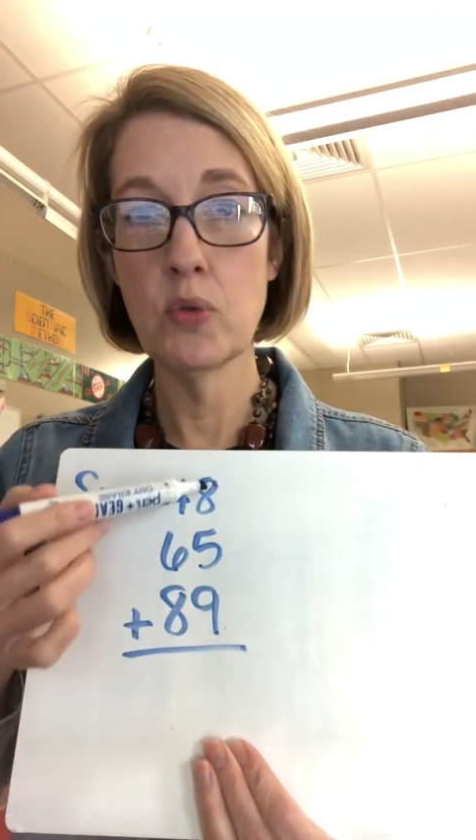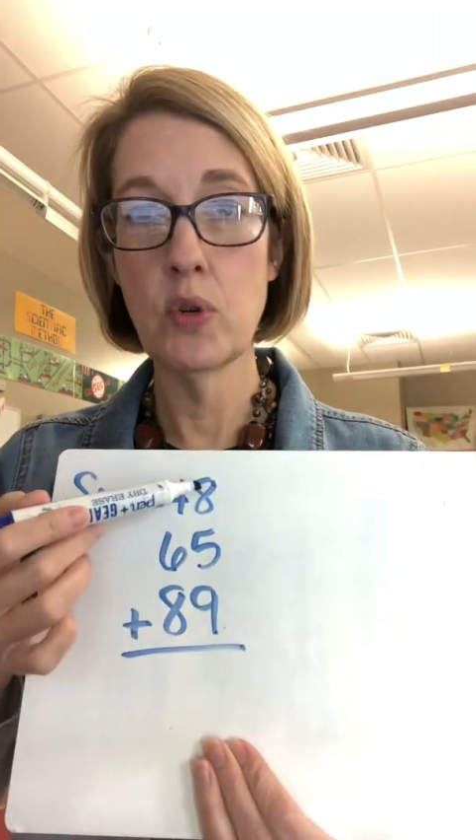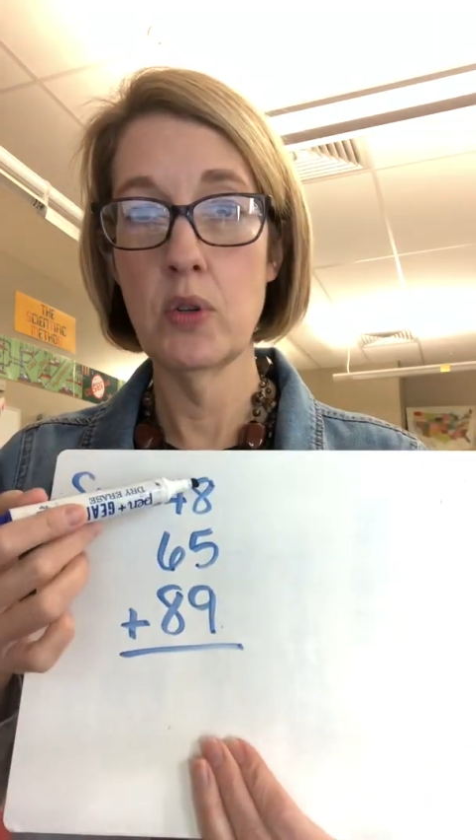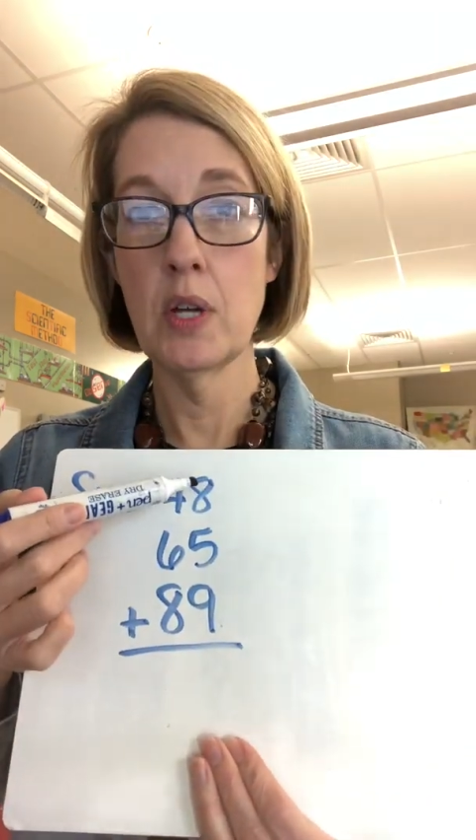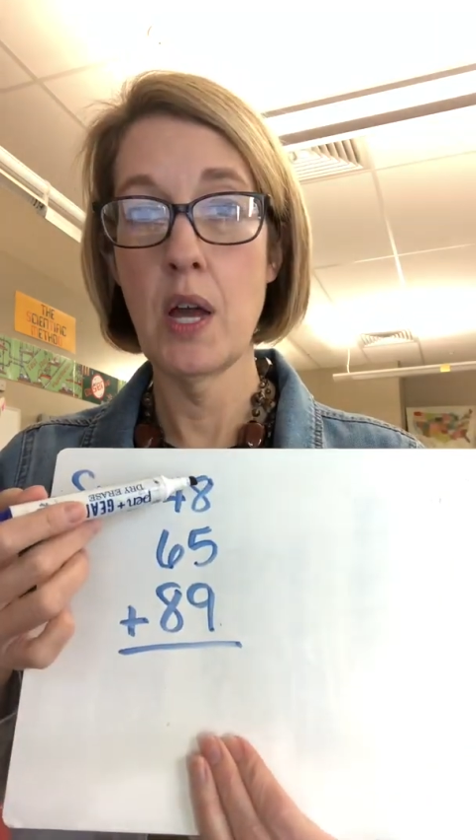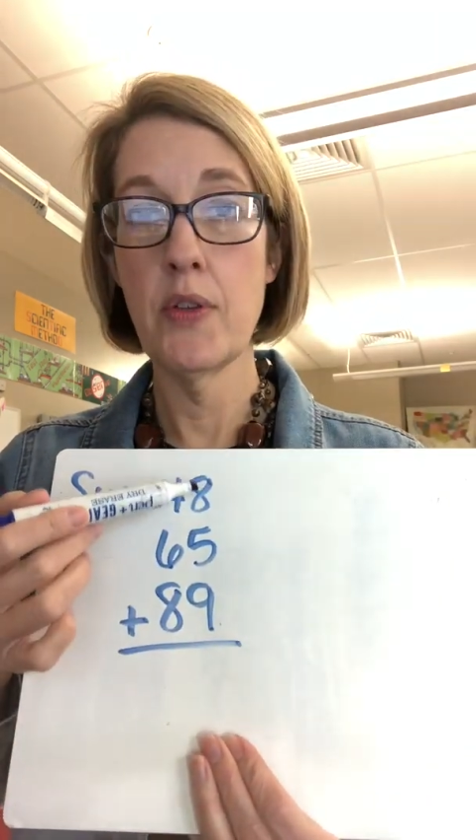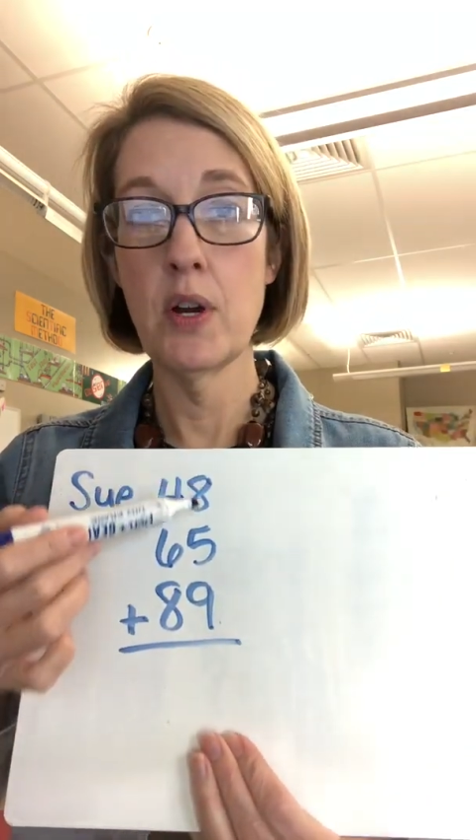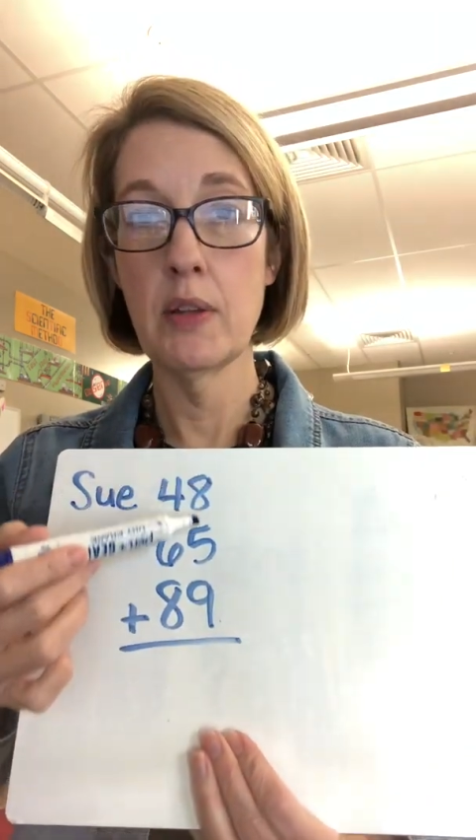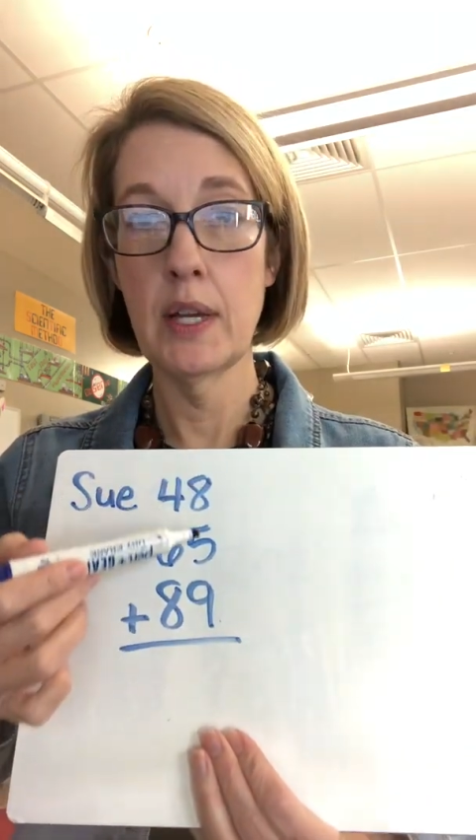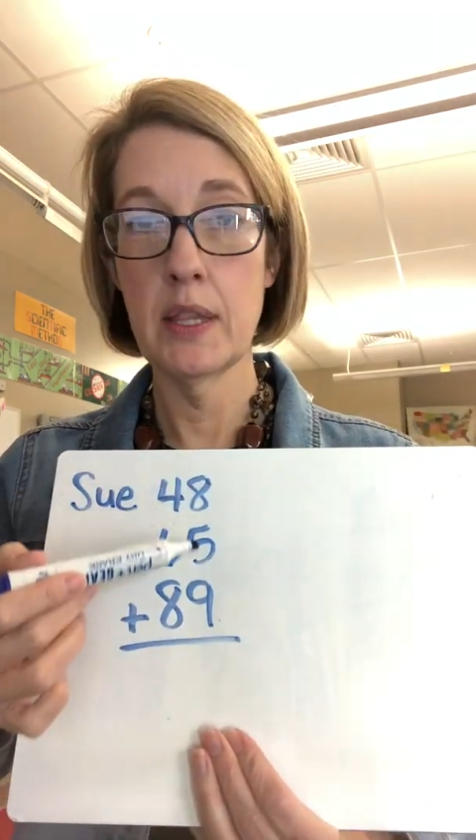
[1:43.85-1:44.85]
go
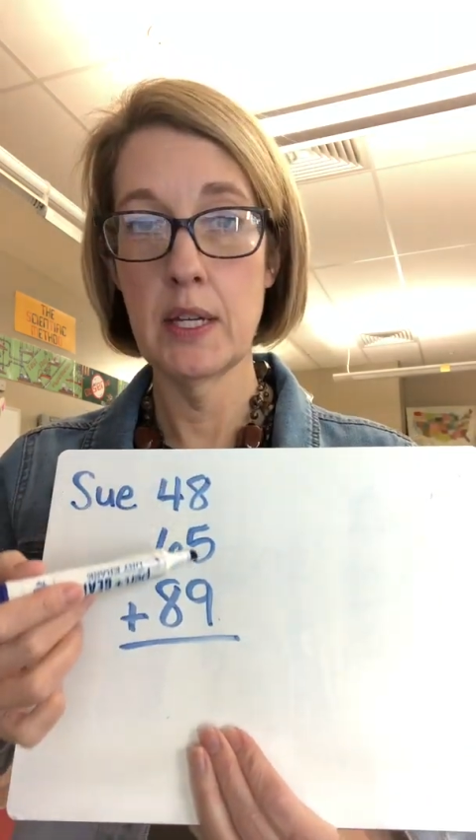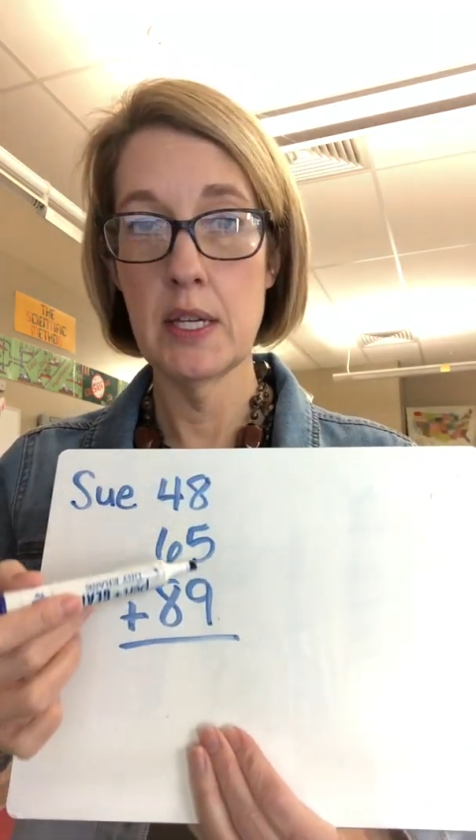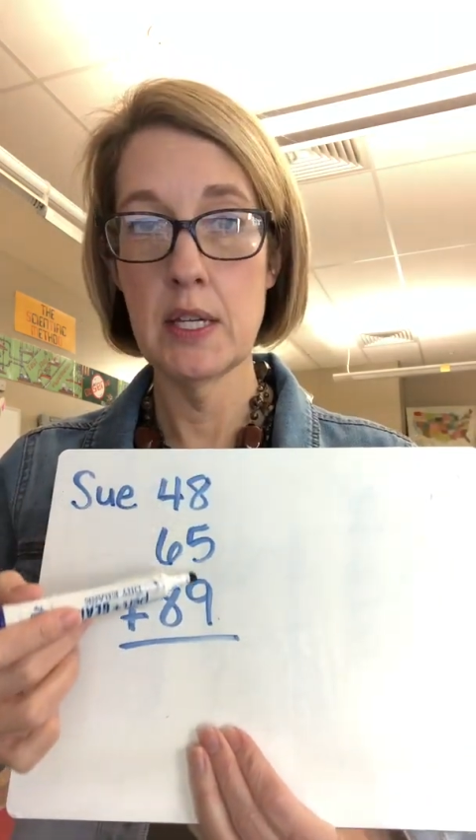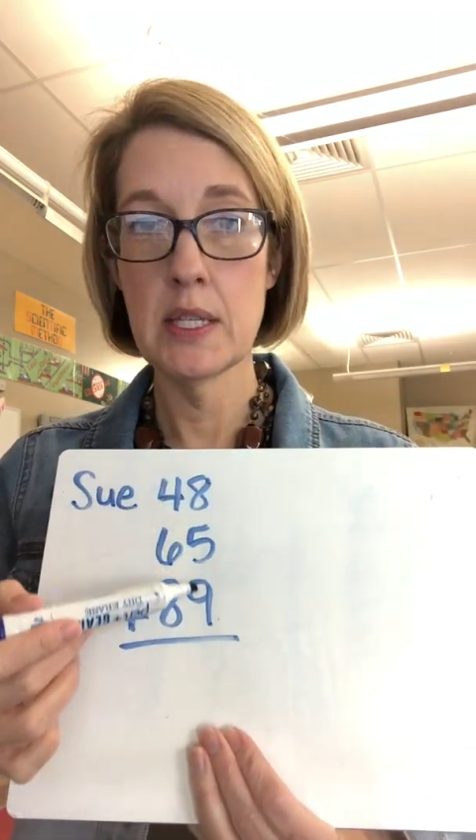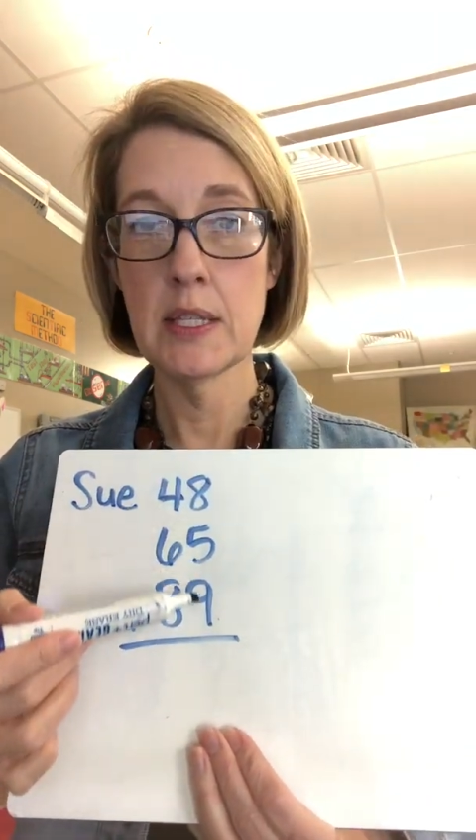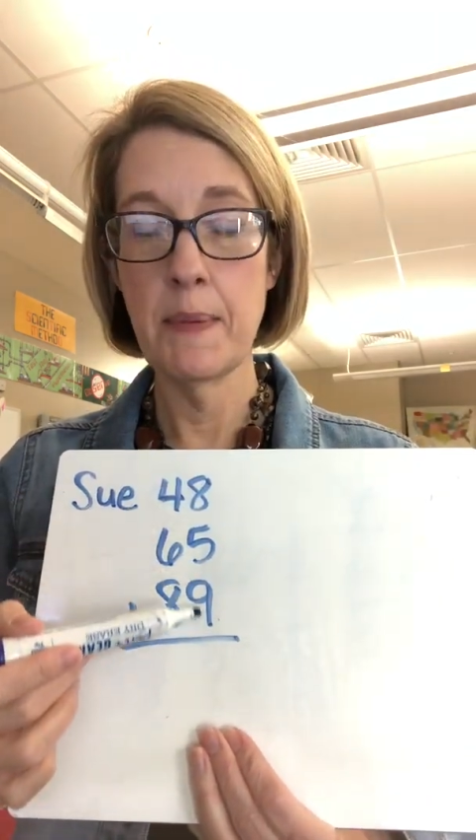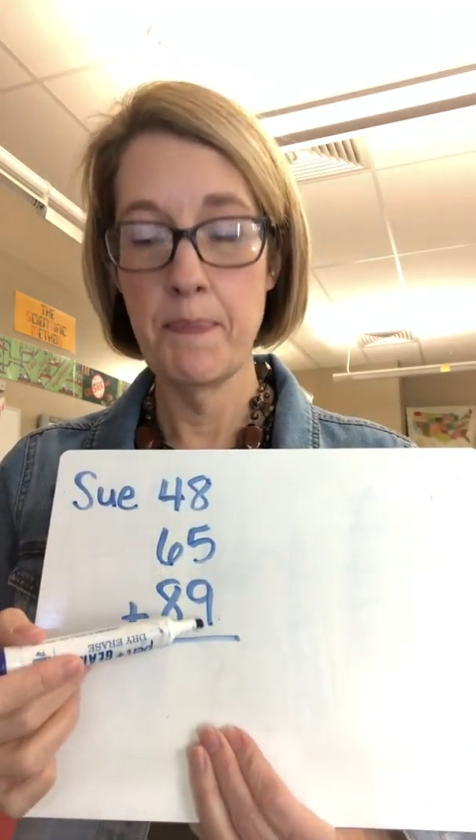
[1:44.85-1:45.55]
together like this.